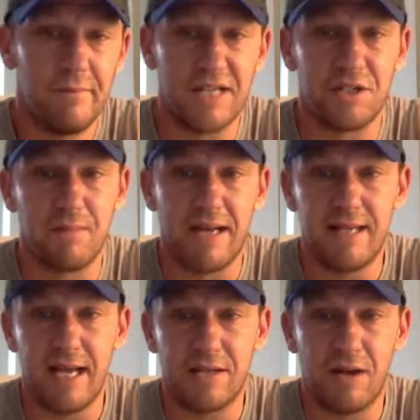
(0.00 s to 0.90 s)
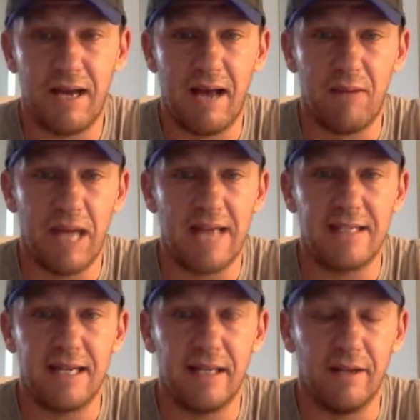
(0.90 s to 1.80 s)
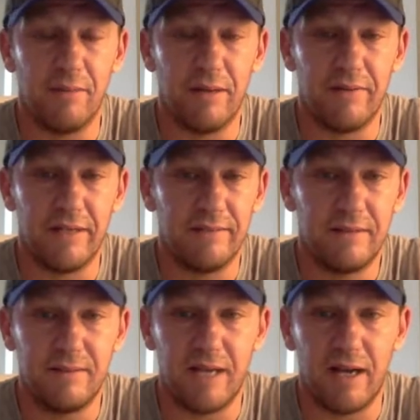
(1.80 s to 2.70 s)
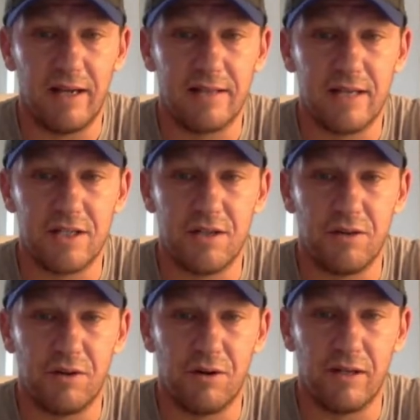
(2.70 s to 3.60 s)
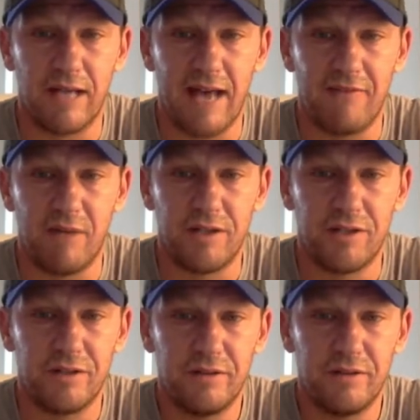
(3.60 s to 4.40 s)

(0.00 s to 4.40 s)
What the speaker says: That's just my take. So I would like to get a little bit of it, to be honest. I just don't currently have much.